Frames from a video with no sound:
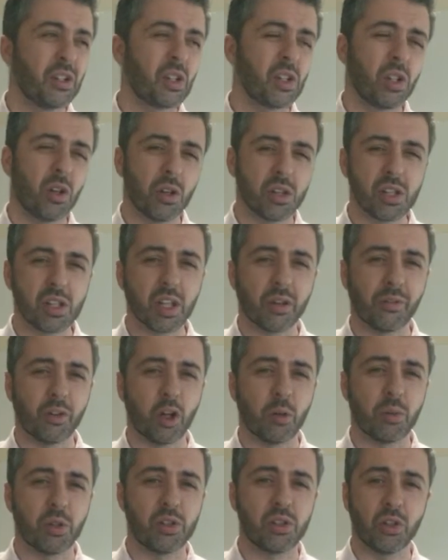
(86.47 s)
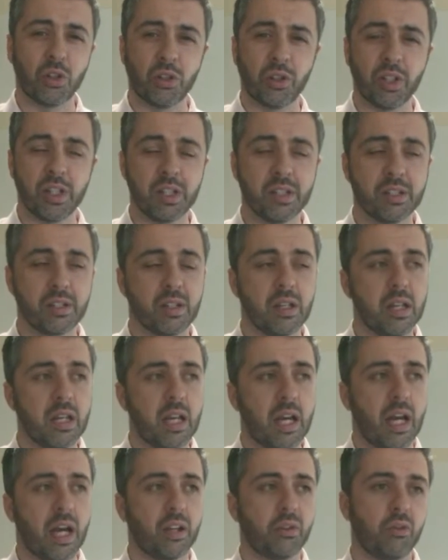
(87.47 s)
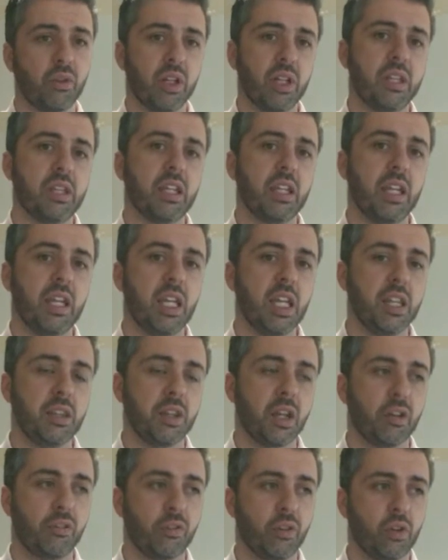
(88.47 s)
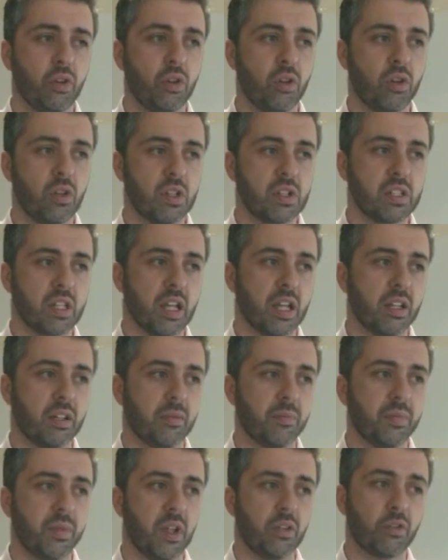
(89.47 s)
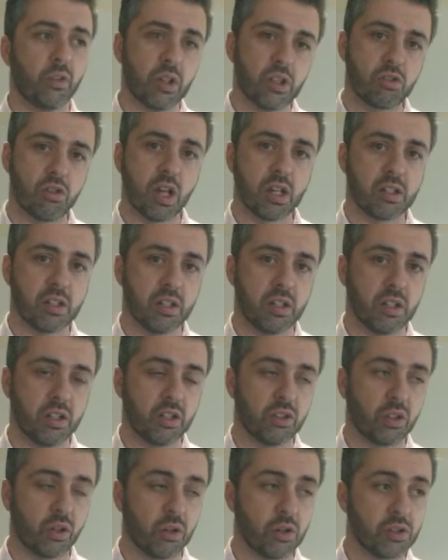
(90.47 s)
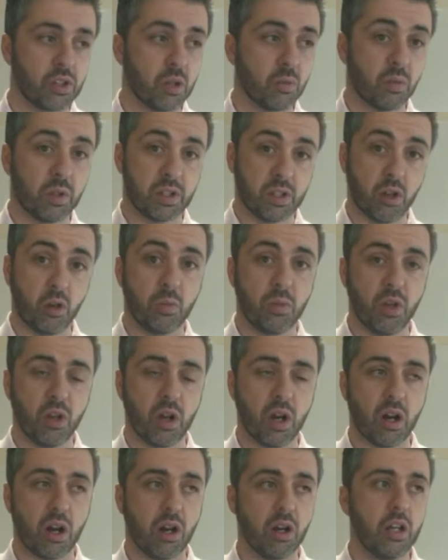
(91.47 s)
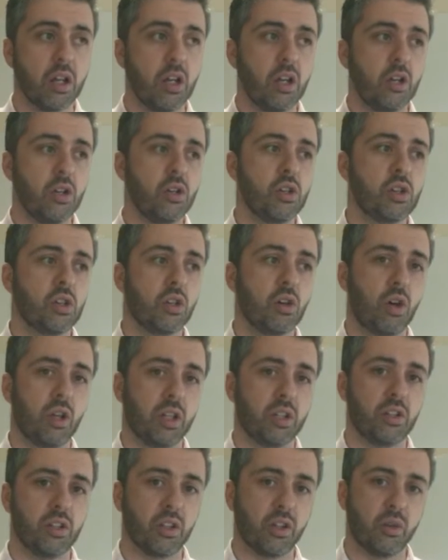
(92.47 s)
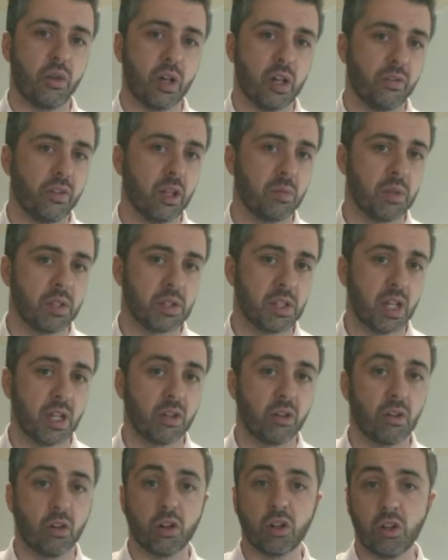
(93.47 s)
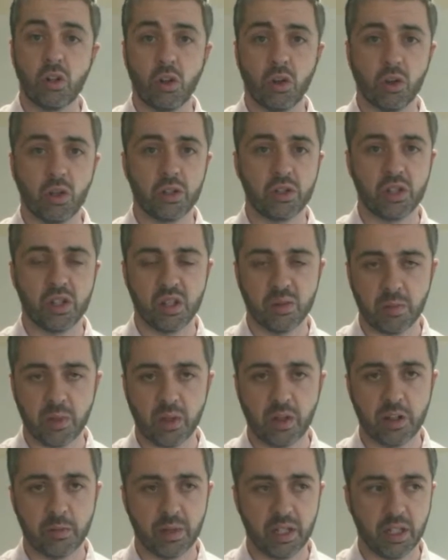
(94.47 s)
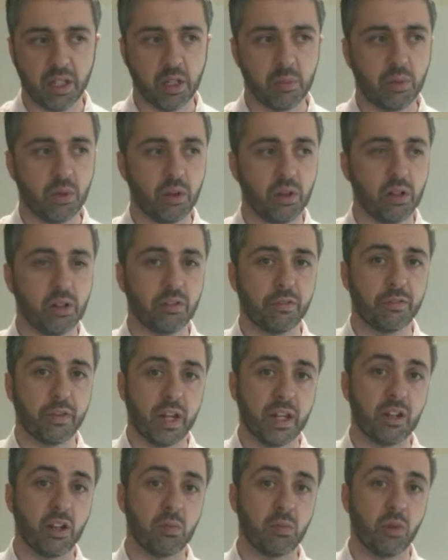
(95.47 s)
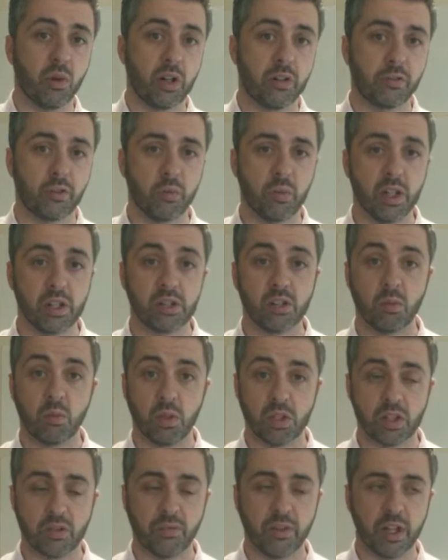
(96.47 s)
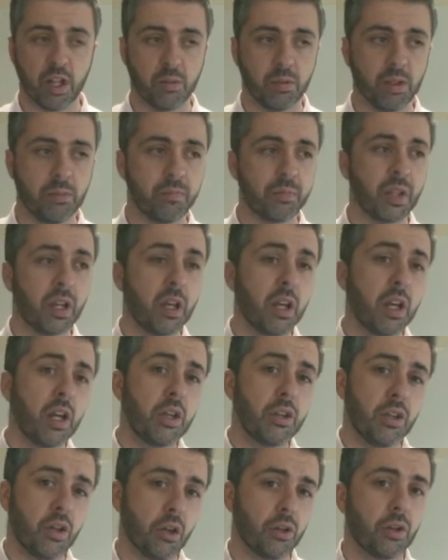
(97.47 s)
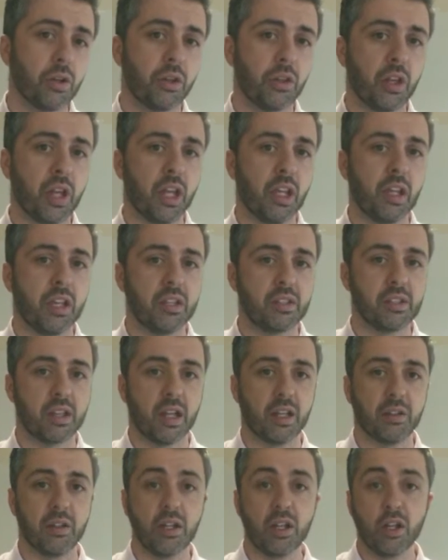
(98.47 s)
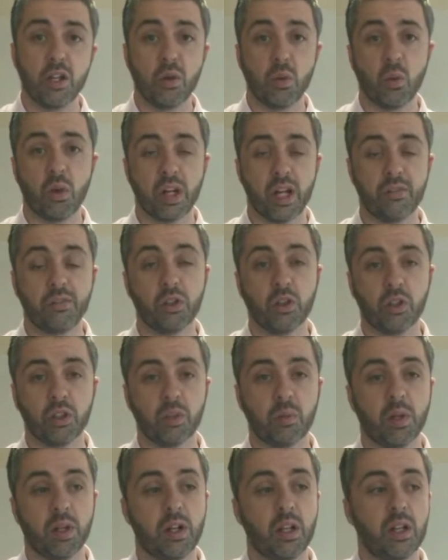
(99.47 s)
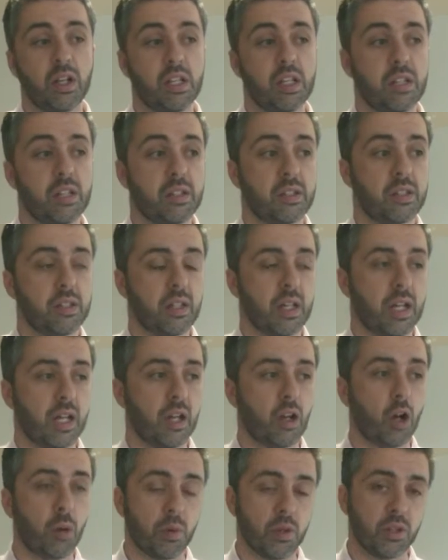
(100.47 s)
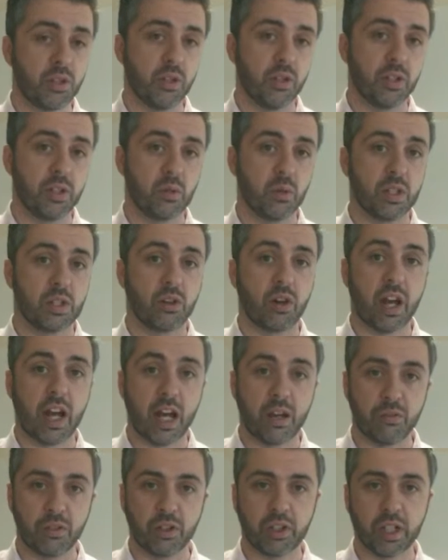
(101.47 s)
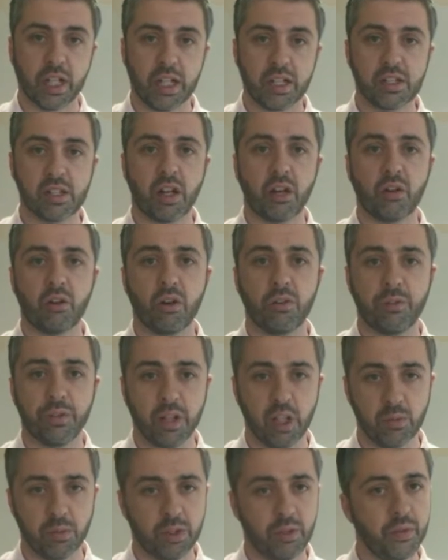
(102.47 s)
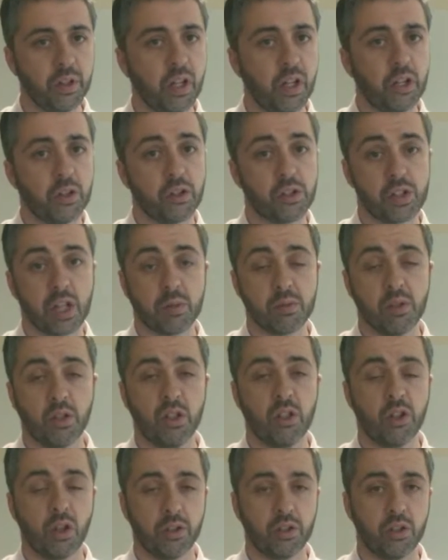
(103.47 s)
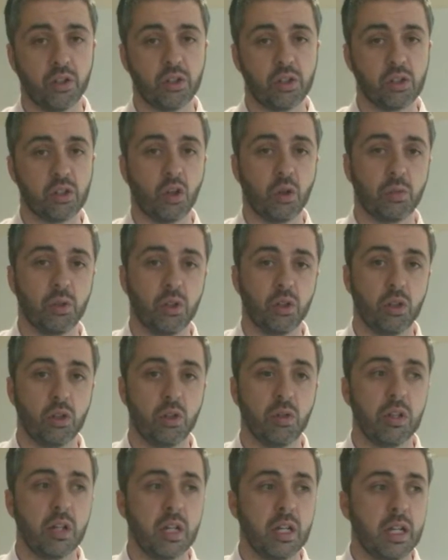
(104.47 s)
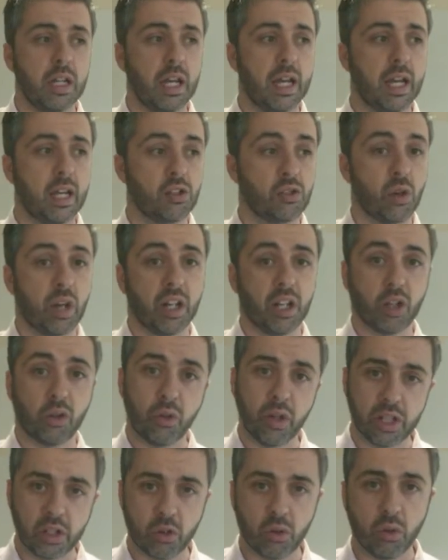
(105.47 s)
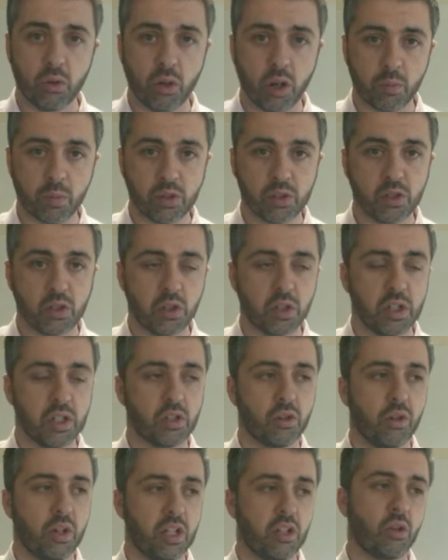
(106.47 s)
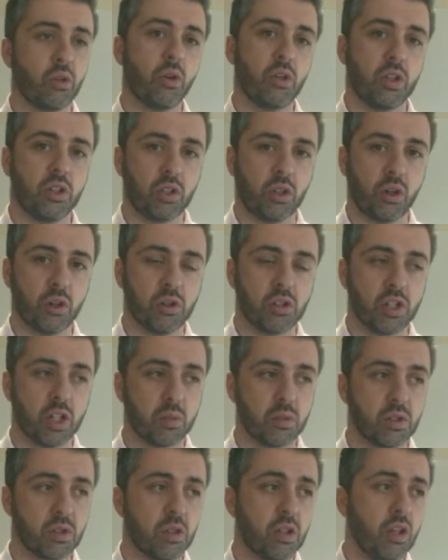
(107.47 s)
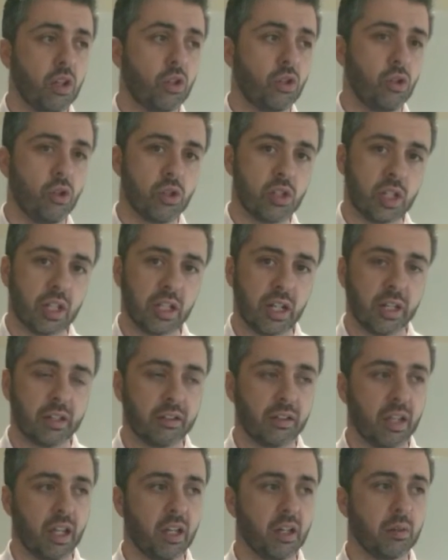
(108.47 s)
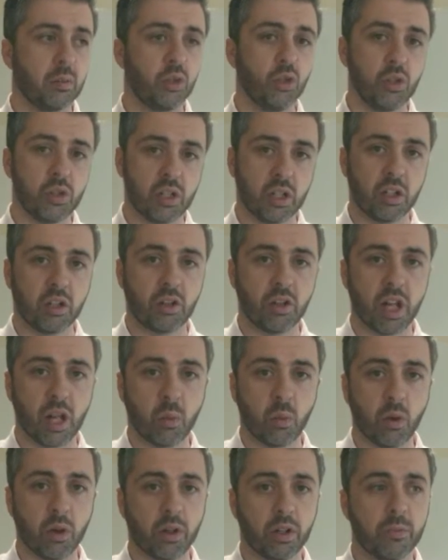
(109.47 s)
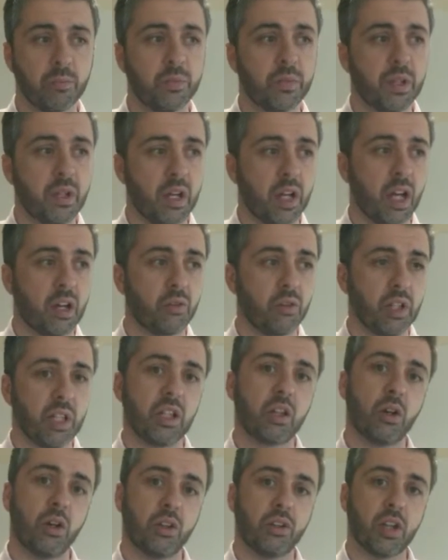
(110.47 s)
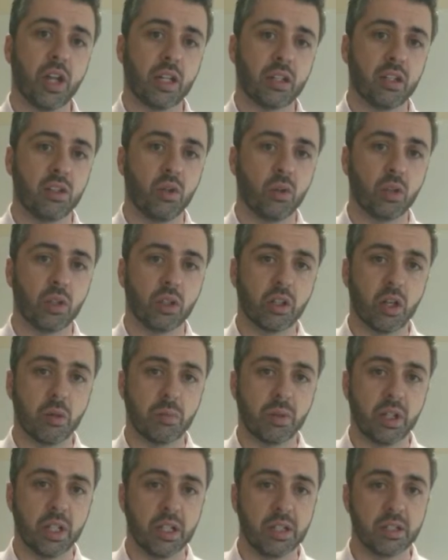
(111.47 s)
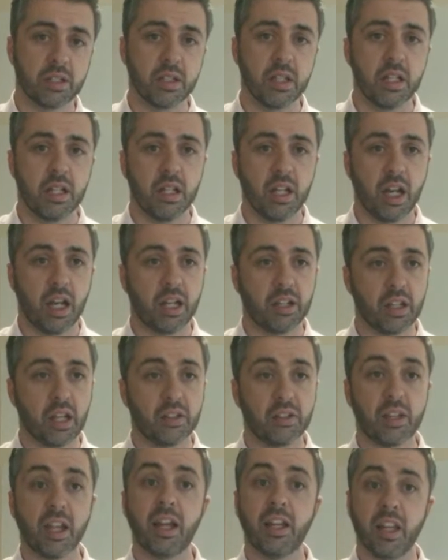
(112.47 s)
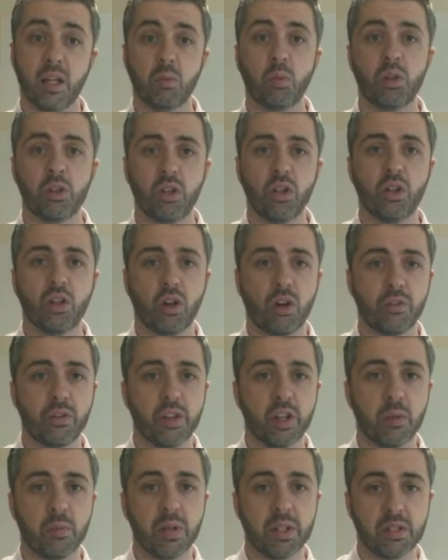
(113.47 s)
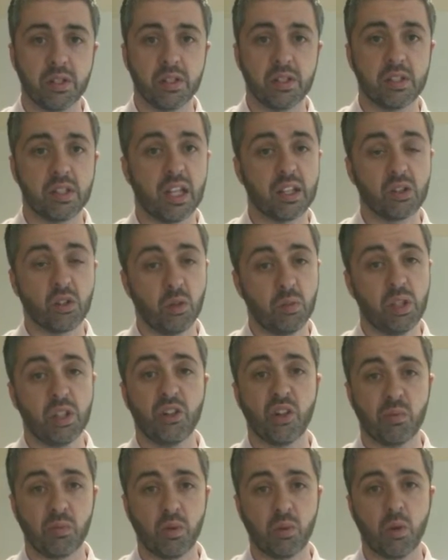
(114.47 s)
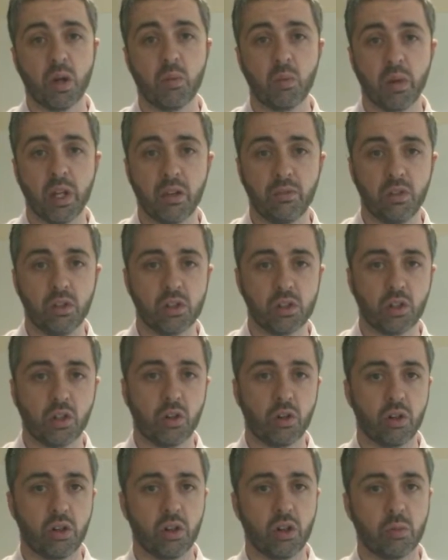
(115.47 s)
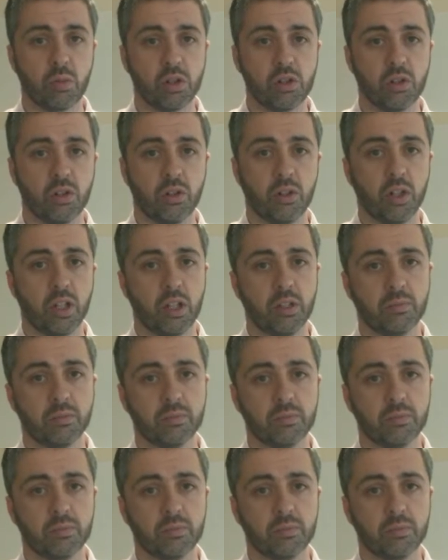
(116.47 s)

There's lots of different opportunities, and really the key thing for you is that if you're interested in an internship, which I hope you are, you should call into the Career Development Centre or log on to the Employability Portal to find out more information on what's available. The other thing is that what I've talked about is opportunities which are advertised and are available. There's absolutely nothing to stop you trying to create your own opportunities, create your own internships using LinkedIn, using your network, and really contacting local companies and tell them what you can offer their business. And that's going to be the number one way of you securing an opportunity.